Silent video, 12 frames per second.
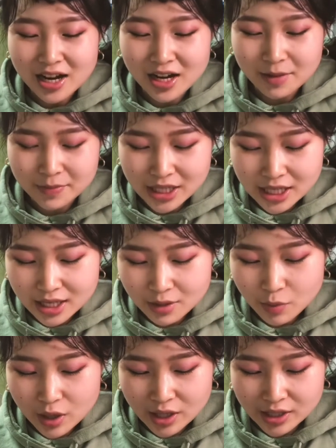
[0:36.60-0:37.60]
he
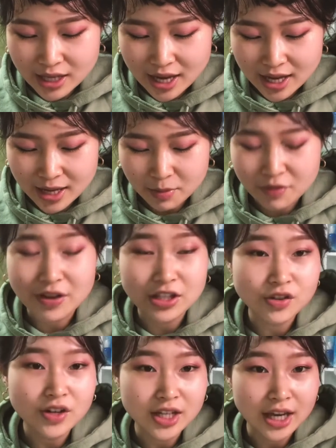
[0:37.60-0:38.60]
was a professor
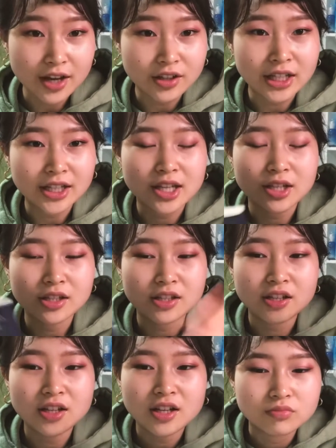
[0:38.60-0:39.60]
at Yale and he
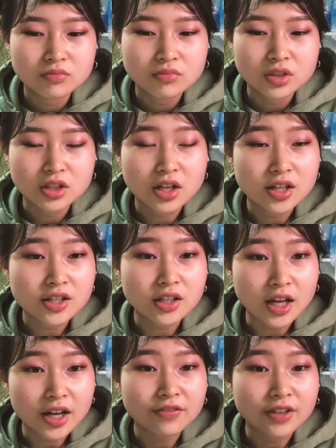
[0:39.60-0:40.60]
does a
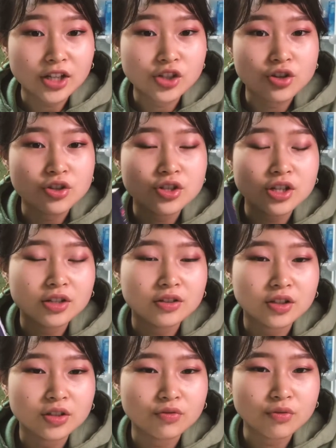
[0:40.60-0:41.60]
lot of lectures
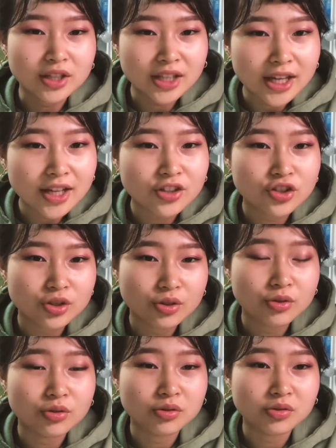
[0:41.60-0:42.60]
related
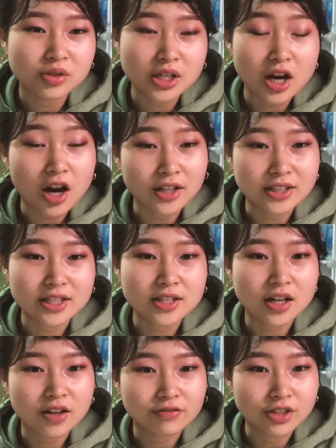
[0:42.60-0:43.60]
to the contents
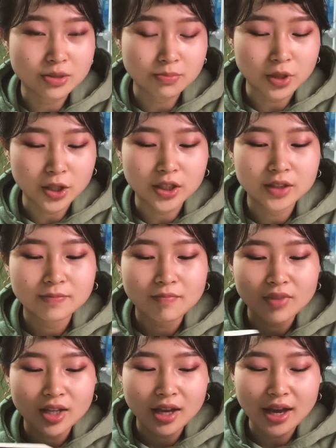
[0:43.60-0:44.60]
of this book.
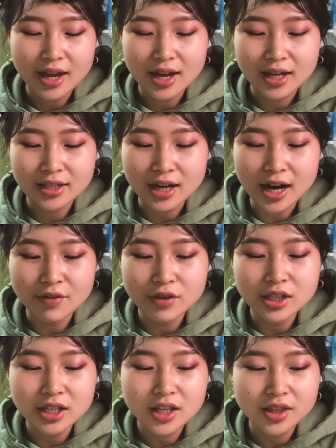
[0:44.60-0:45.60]
And I
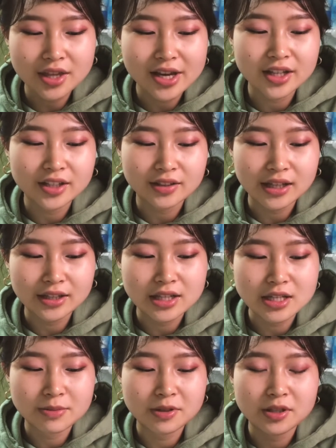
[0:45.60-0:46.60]
really think that
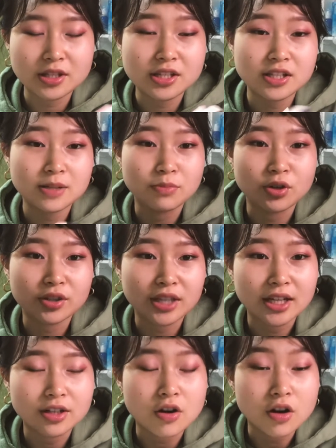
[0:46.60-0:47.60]
this is a book
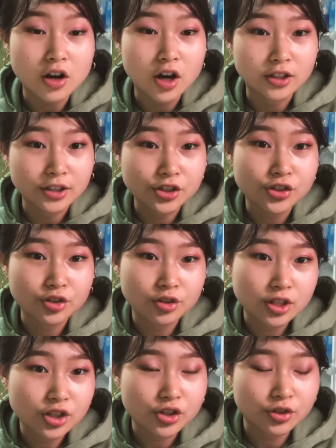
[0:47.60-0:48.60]
that all college
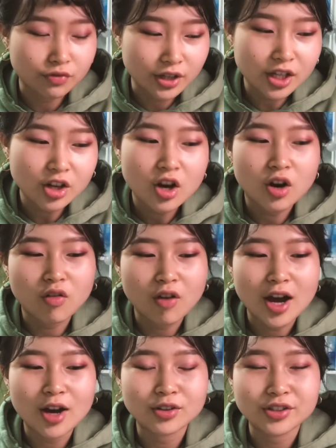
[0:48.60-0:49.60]
students should read
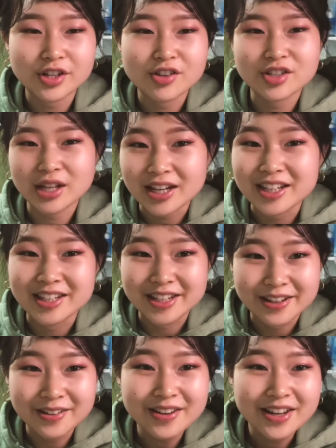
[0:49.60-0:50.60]
around their second
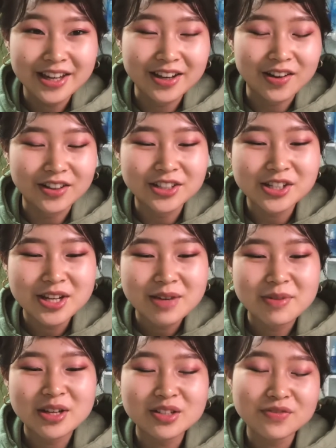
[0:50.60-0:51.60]
year in college.
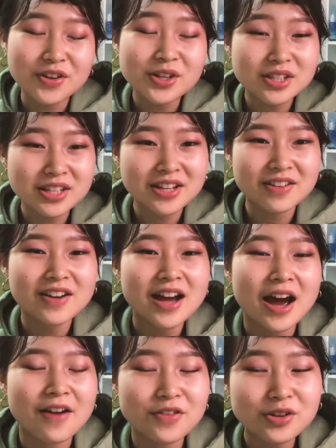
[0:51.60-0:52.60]
Because
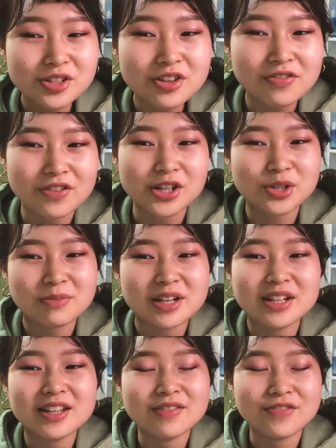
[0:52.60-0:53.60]
freshman
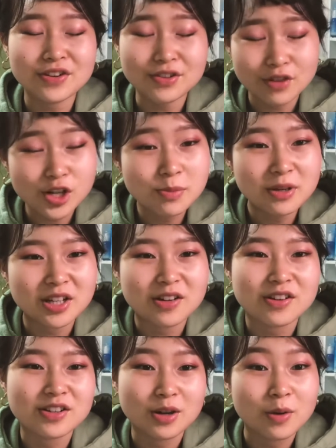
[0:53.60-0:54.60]
year
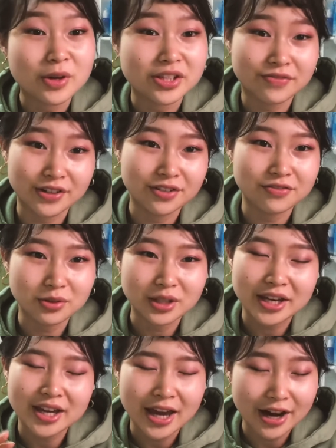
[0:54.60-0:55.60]
is always fun for
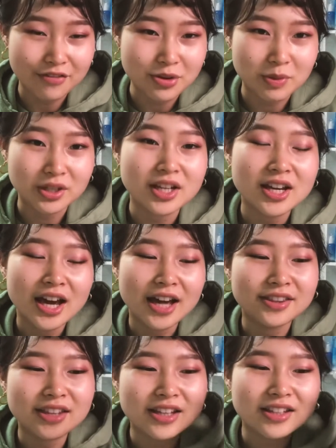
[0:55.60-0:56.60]
like everyone. And
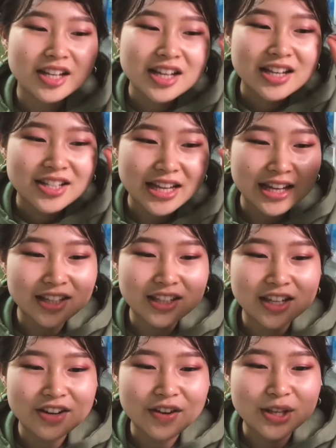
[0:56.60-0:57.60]
then second
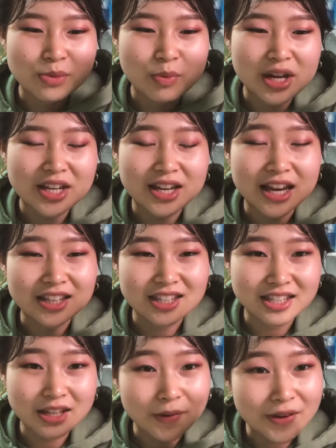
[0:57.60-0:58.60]
year is when it gets
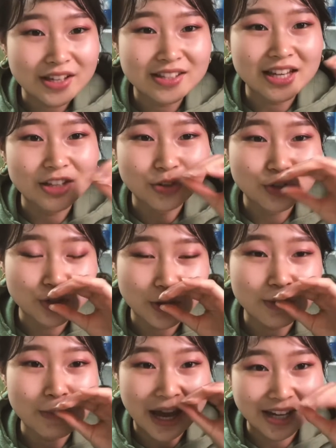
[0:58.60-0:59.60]
serious and you
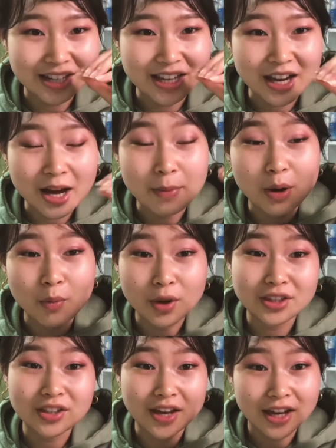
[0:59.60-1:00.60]
start panicking about what
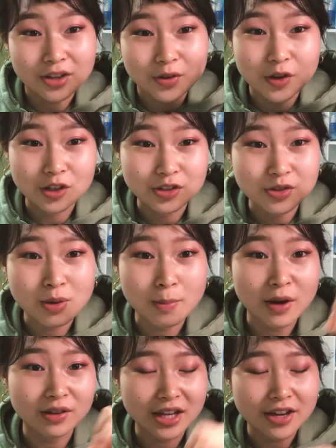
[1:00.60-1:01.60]
the heck you're going to do
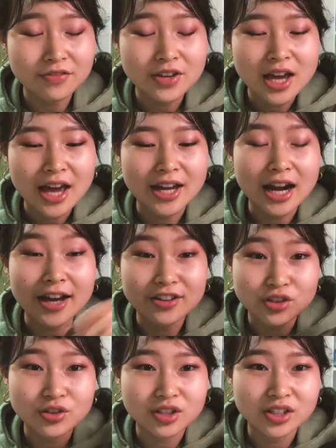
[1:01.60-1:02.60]
about life. And I
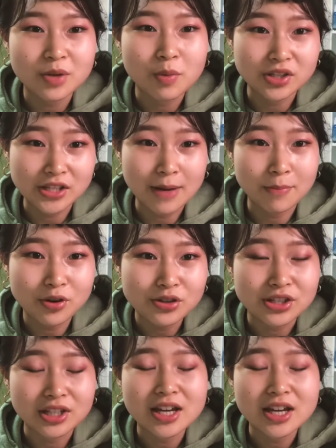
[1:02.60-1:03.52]
certainly was that person.